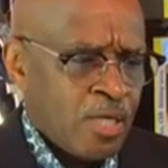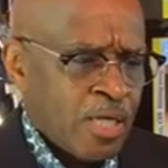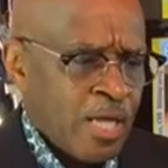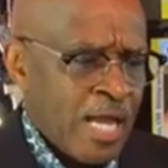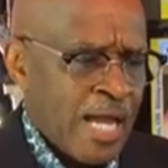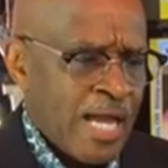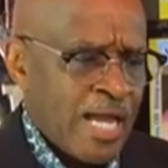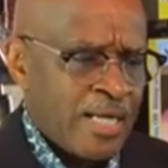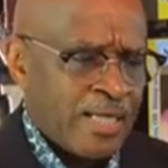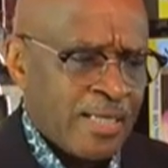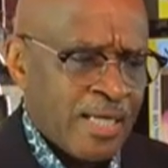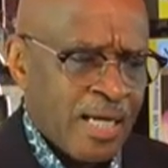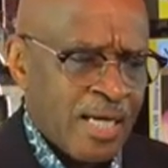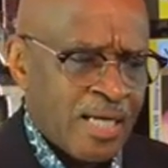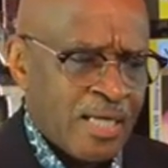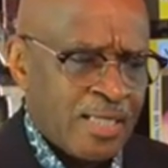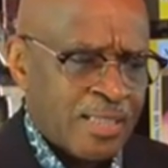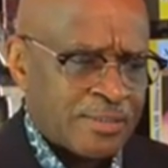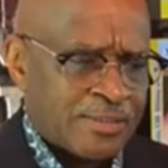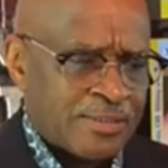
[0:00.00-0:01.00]
And
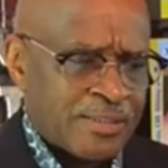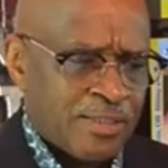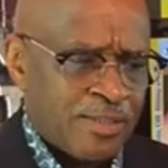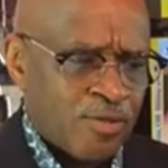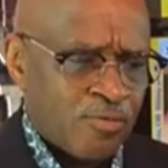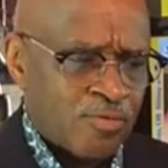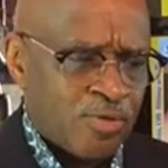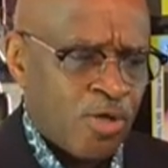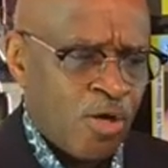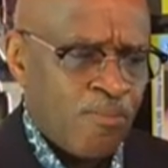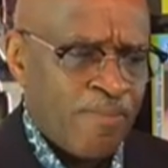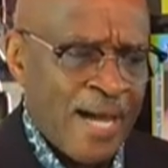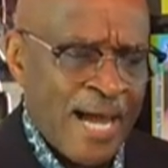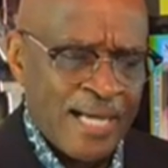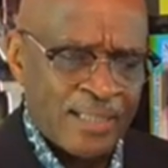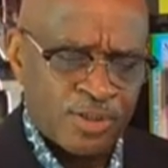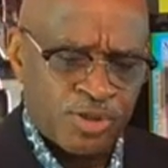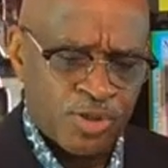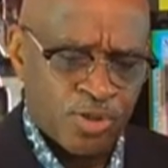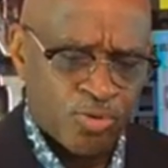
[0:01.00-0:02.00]
uh, let's see here. Go
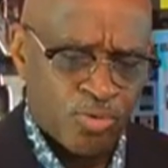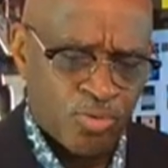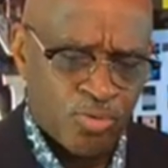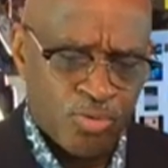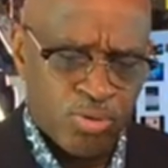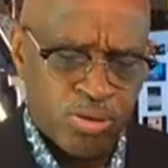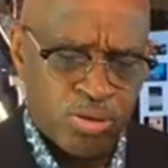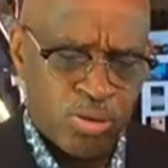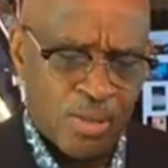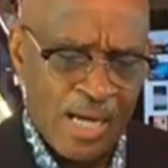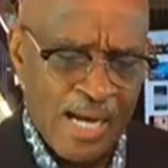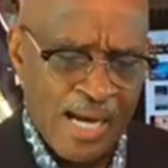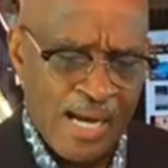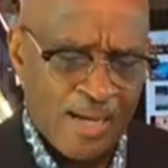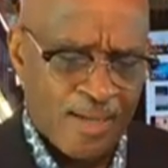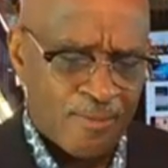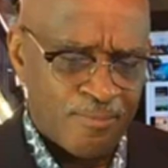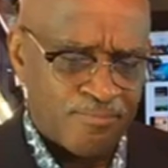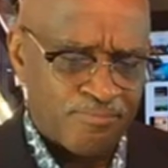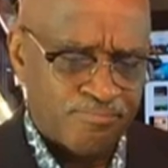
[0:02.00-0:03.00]
back to
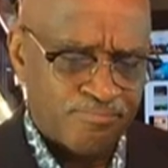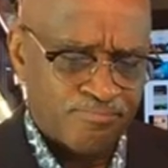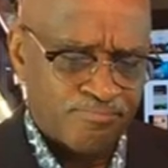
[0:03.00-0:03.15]
um,